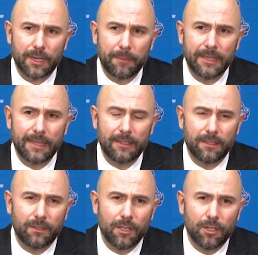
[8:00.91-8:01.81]
I
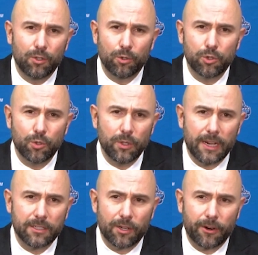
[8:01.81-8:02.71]
mean, those two
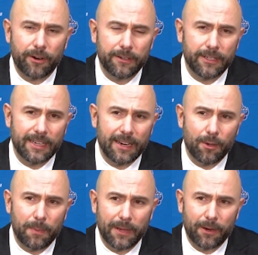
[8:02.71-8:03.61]
guys are the kind
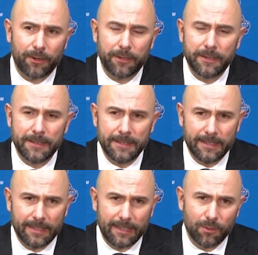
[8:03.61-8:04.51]
of player
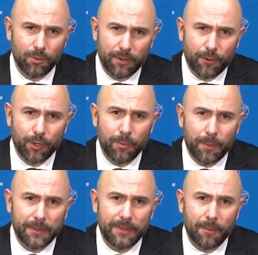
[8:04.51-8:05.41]
that whoever you
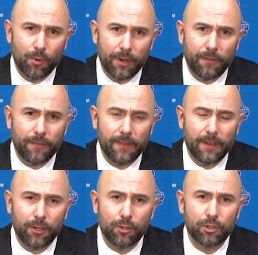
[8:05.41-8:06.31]
put them with,
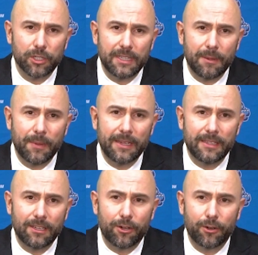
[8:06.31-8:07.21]
usually they make
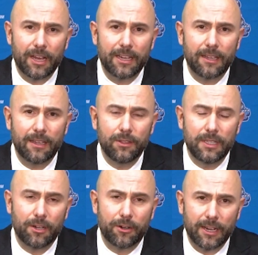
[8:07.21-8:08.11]
the other
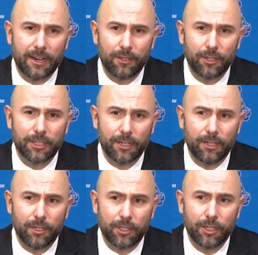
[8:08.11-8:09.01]
guy look
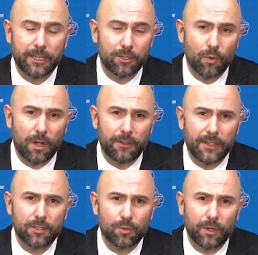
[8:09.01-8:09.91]
good as well.
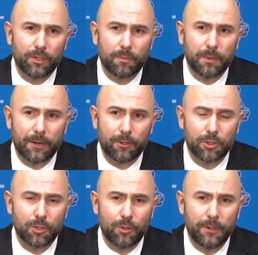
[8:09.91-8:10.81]
That's what good players
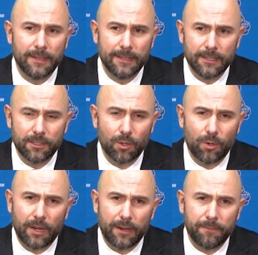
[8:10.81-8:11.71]
do. So
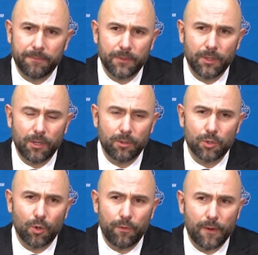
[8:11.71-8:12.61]
I, you know,
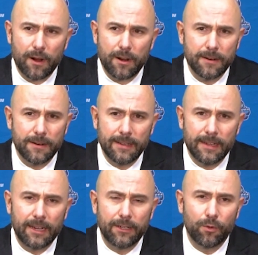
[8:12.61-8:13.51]
so far,
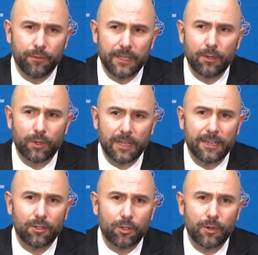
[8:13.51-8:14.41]
I know Ville would
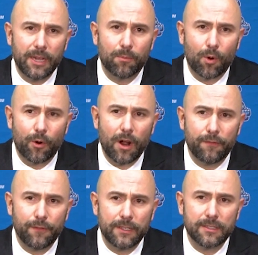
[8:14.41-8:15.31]
like to create more
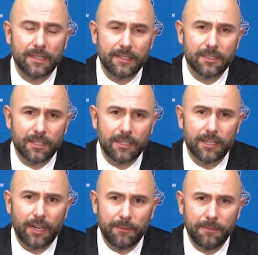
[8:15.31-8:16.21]
offense, and it's going to
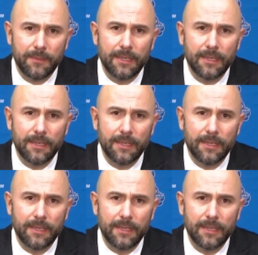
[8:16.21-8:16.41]
come.